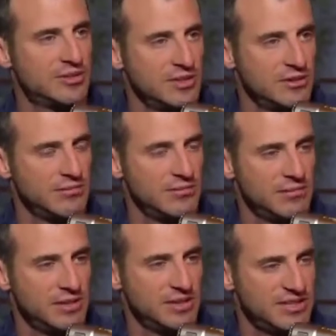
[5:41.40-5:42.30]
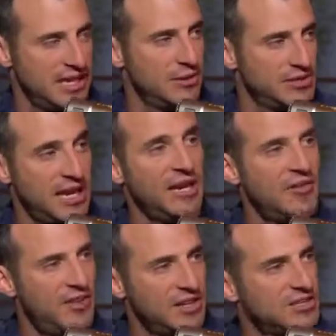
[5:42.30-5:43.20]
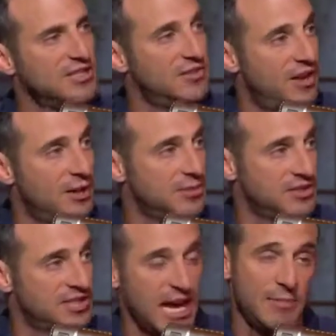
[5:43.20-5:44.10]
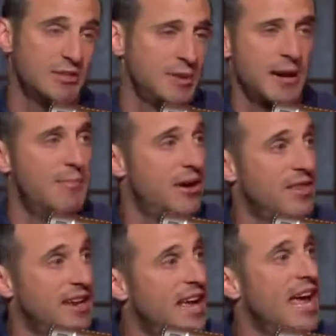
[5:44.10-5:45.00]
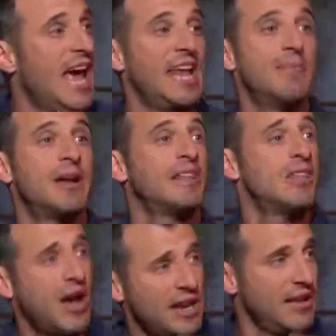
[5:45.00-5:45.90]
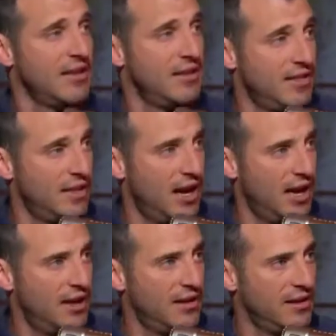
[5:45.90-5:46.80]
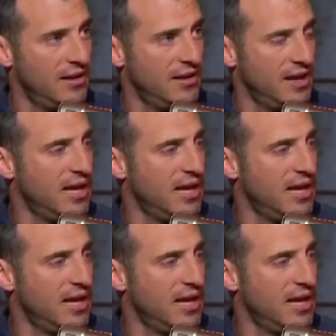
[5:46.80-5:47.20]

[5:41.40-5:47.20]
he goes to San Diego State, eventually develops his game, has become better than anybody thought he'd become.